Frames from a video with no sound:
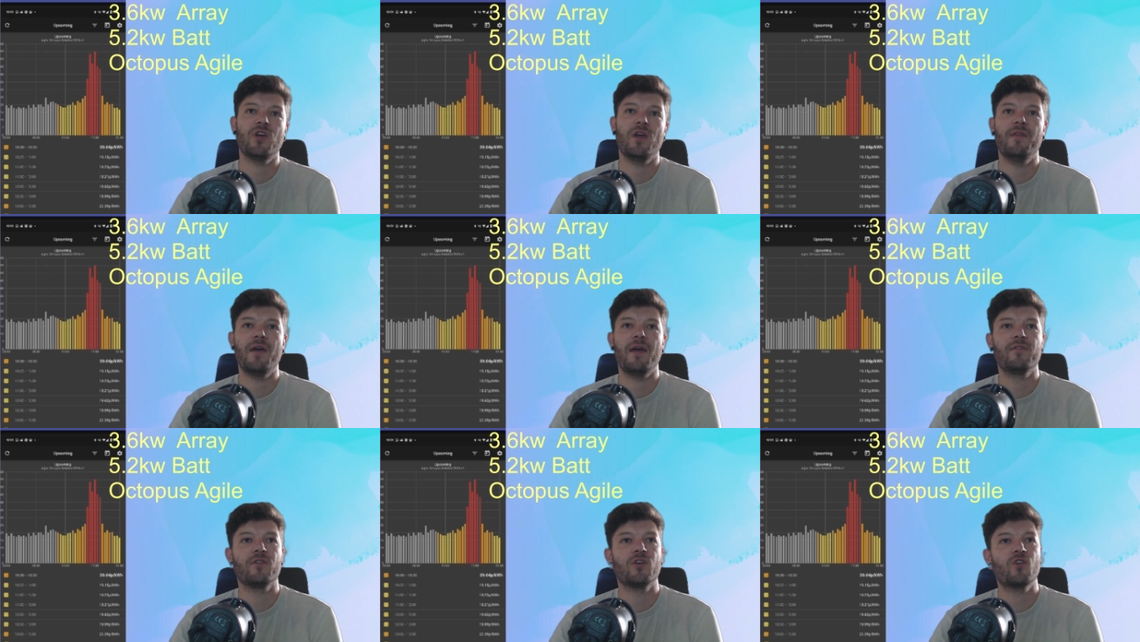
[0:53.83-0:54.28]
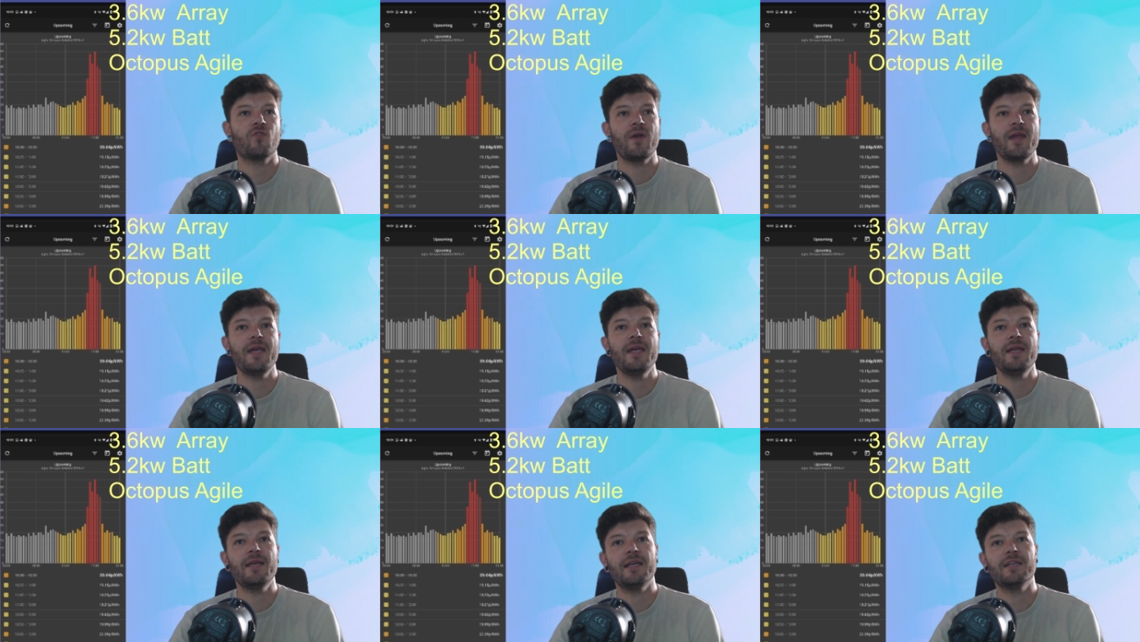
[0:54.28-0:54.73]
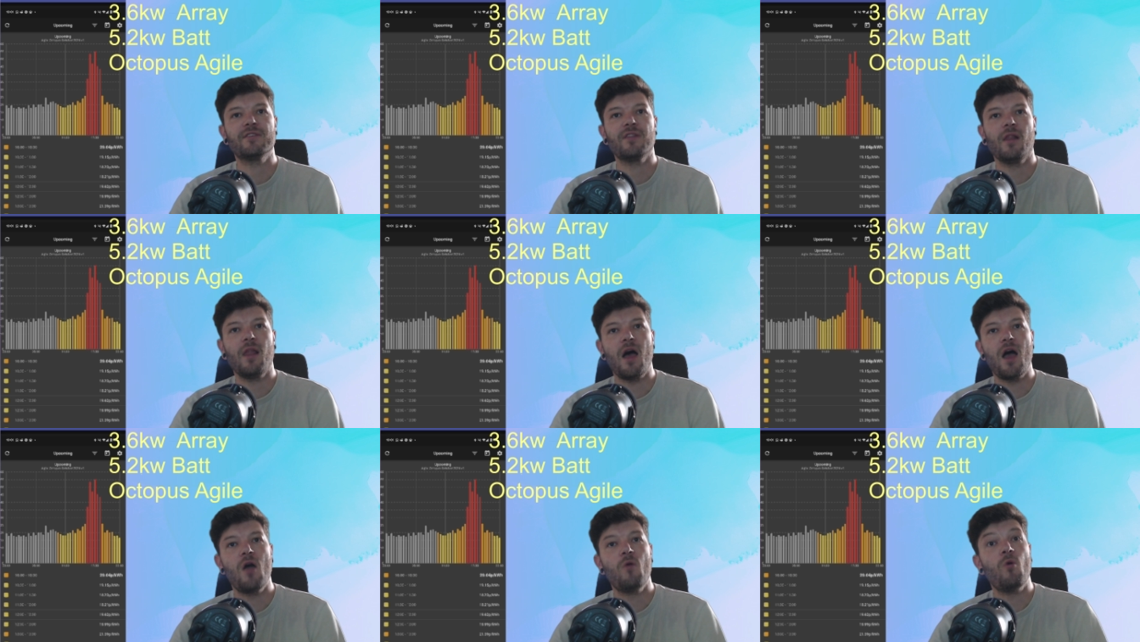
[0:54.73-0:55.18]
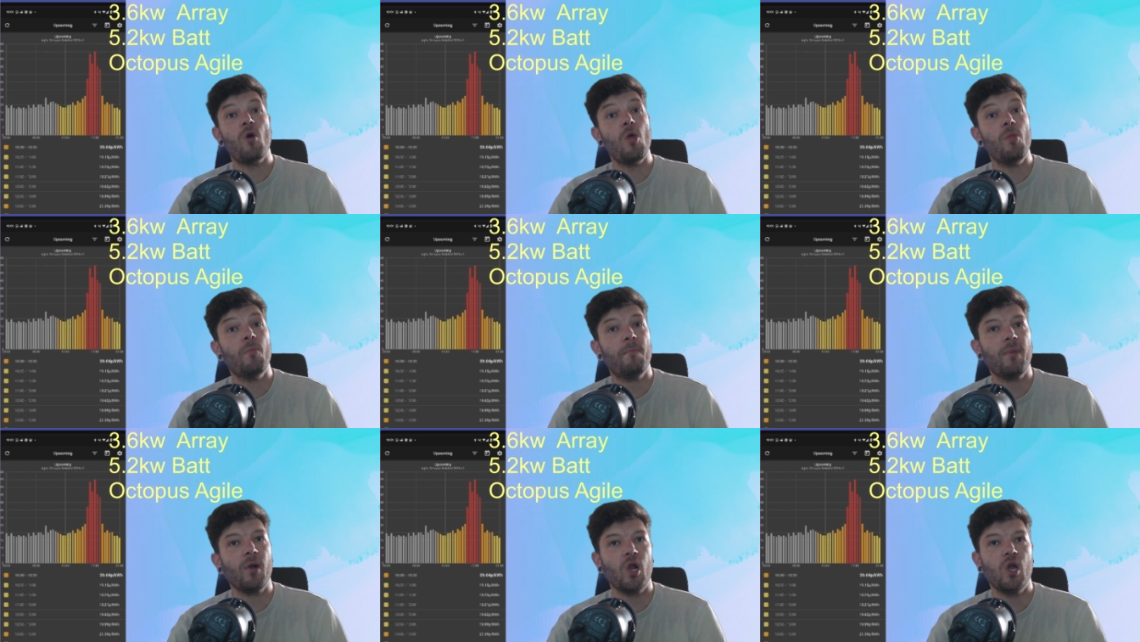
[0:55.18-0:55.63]
and then green is low,
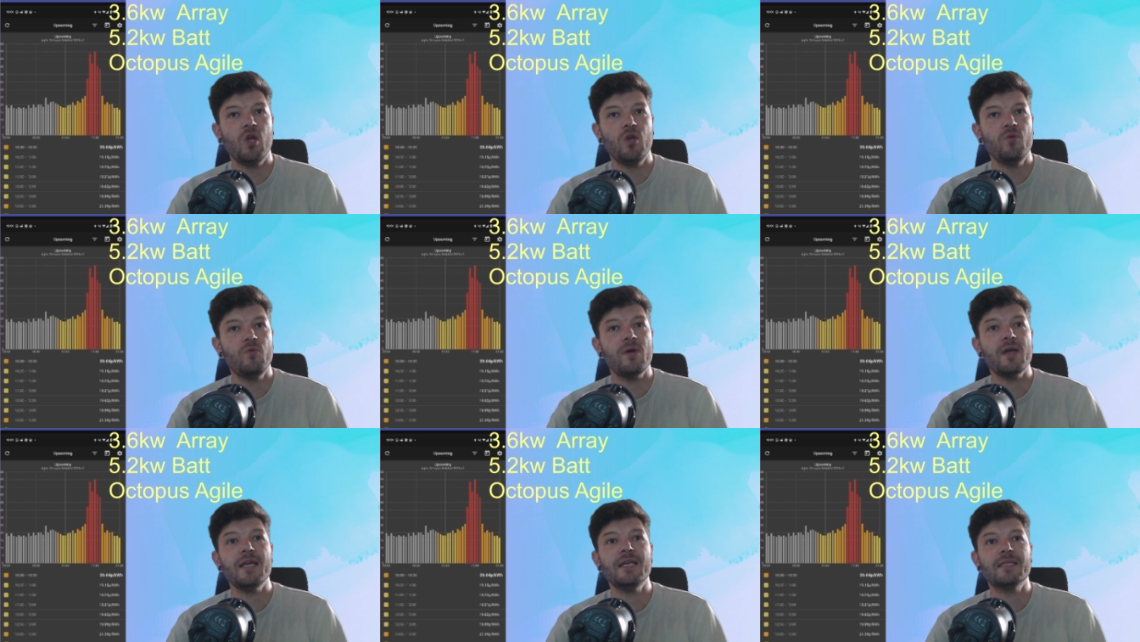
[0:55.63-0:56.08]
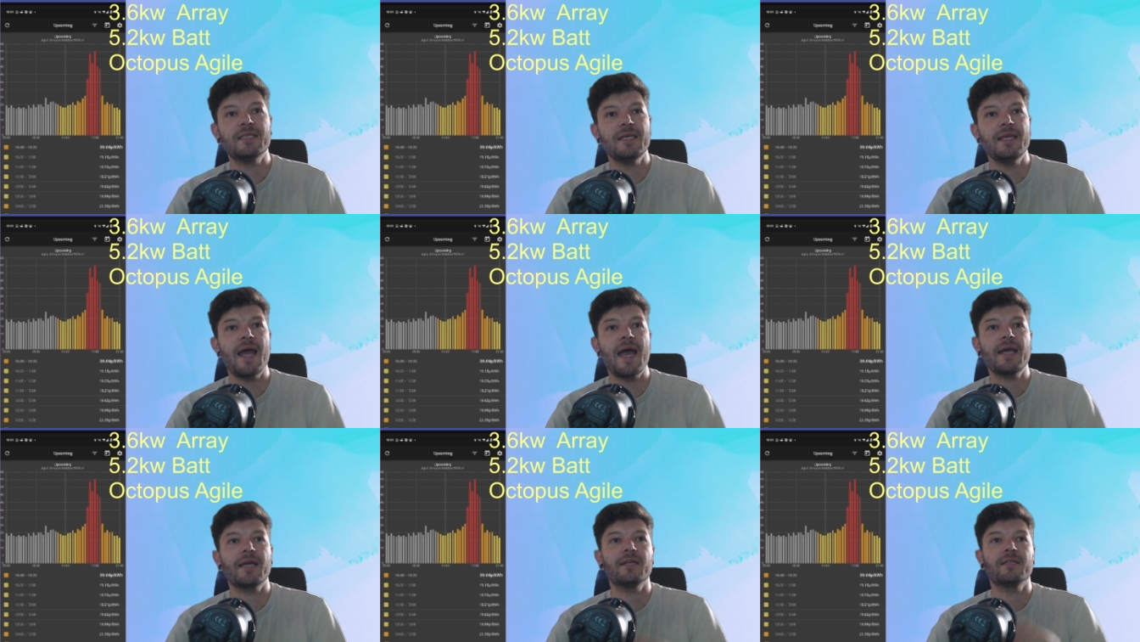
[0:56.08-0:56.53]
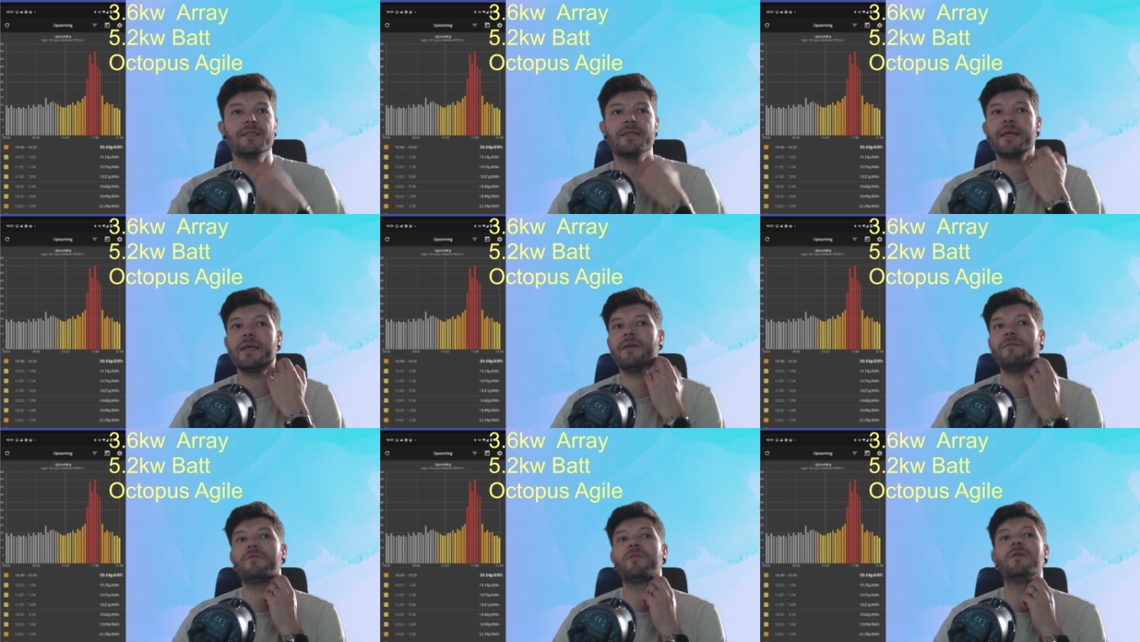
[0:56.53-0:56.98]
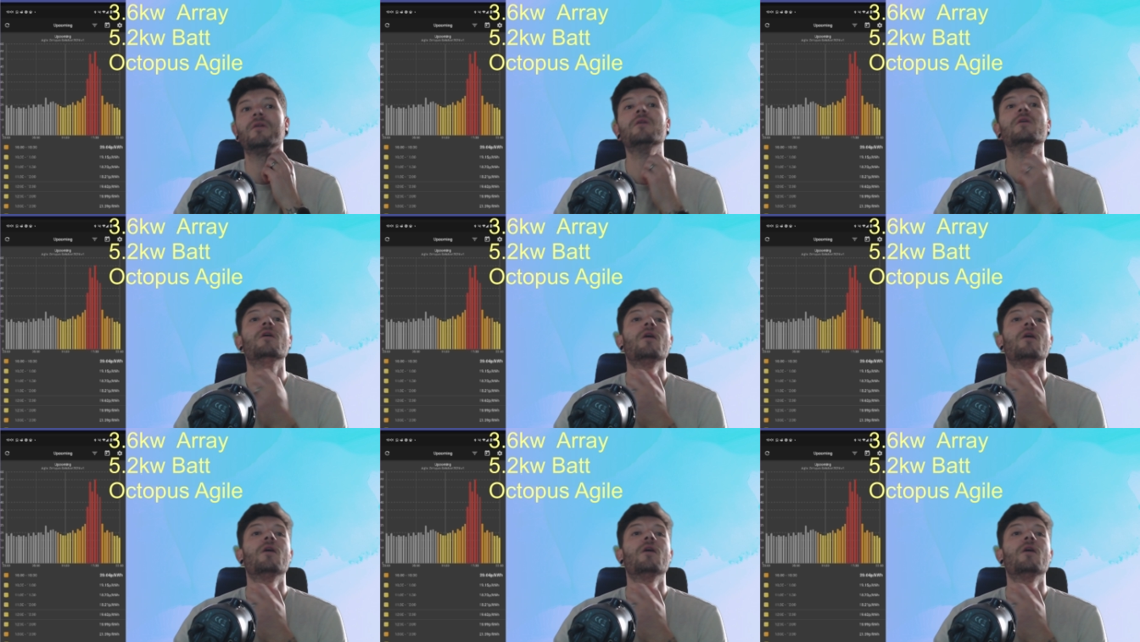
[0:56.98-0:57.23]
and blue is negative.